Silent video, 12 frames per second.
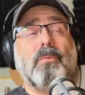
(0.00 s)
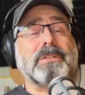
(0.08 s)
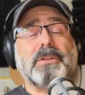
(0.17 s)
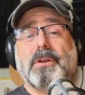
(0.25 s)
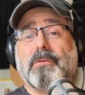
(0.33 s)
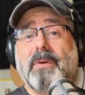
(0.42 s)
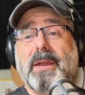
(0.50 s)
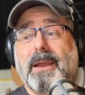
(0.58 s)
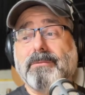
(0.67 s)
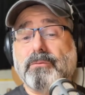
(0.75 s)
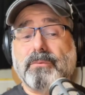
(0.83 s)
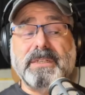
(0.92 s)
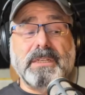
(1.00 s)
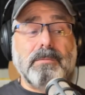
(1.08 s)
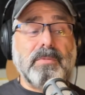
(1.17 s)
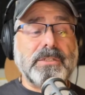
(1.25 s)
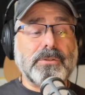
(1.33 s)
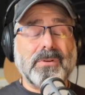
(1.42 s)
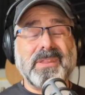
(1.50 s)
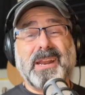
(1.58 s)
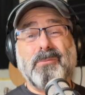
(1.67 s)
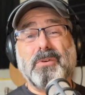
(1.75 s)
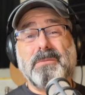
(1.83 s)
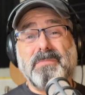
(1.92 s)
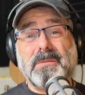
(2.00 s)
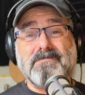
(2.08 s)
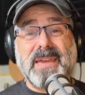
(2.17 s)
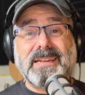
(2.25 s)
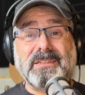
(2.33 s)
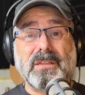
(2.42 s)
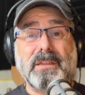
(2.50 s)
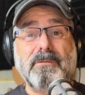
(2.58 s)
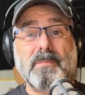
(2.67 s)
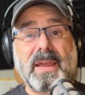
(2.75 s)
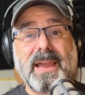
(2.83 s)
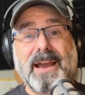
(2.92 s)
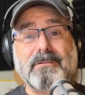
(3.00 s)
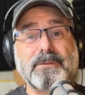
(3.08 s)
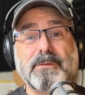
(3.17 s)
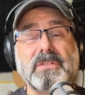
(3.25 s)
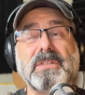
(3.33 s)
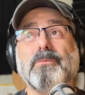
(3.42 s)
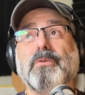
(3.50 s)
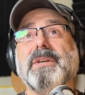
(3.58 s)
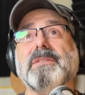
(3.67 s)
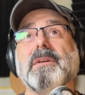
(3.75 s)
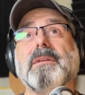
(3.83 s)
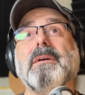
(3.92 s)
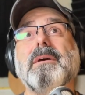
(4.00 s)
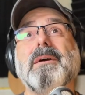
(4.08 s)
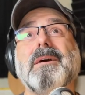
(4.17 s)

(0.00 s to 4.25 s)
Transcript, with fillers: wasn't going to ring. I was reasonably sure that I wouldn't be made to leave my house for some reason.